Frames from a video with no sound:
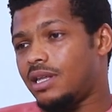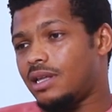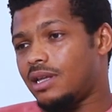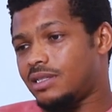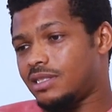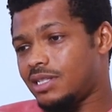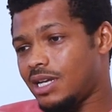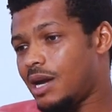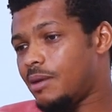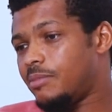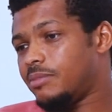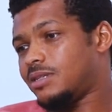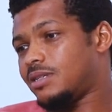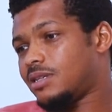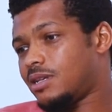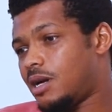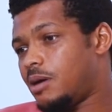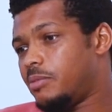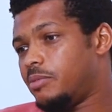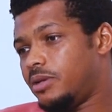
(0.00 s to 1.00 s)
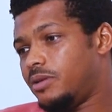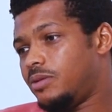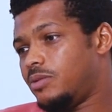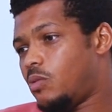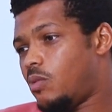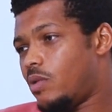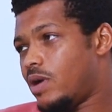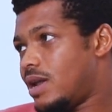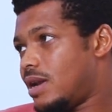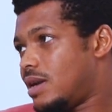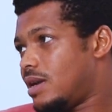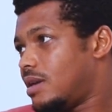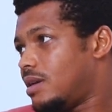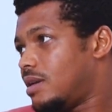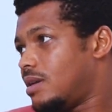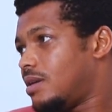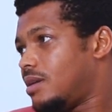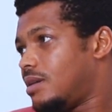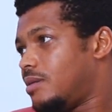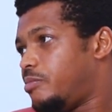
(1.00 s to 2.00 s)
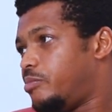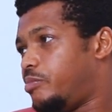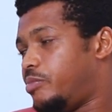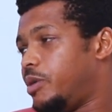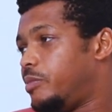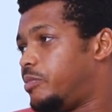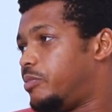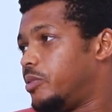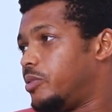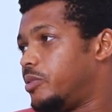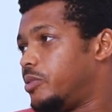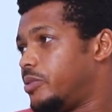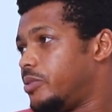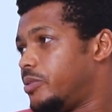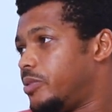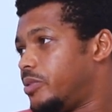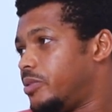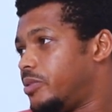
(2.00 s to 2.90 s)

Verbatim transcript: a time is coming when people